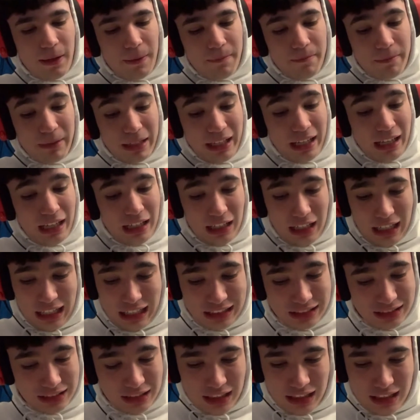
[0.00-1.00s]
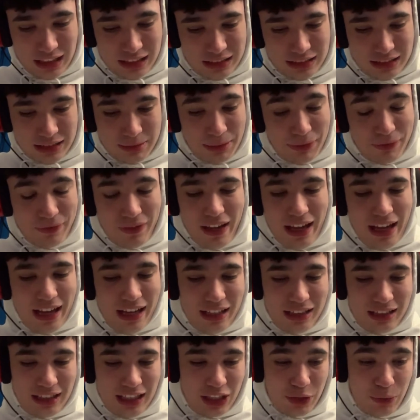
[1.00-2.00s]
But yeah, I to be fair,
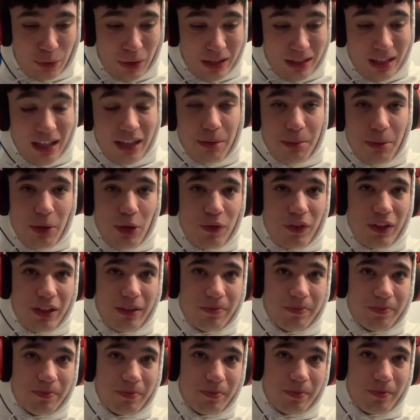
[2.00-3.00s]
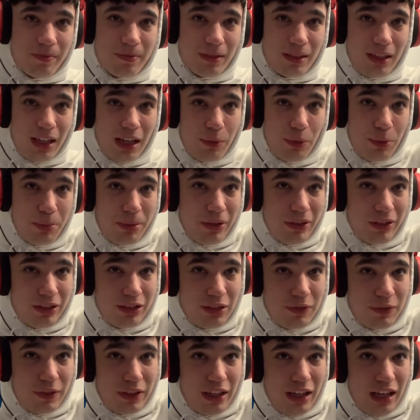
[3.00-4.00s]
I quite like the movie. I will be honest
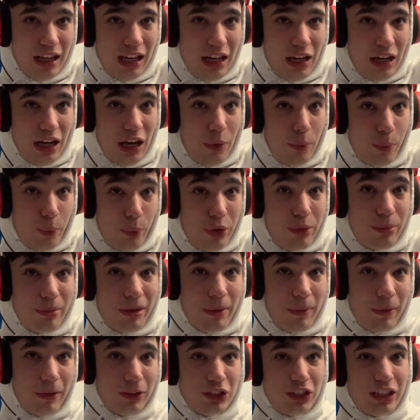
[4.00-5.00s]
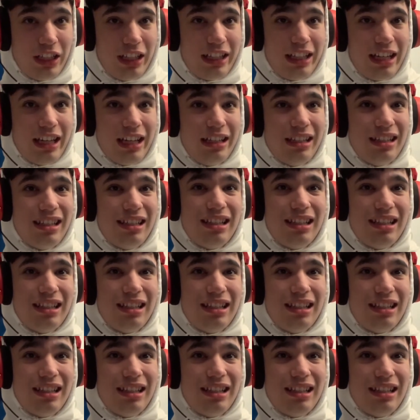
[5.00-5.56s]
with you, I wouldn't mind watching it again.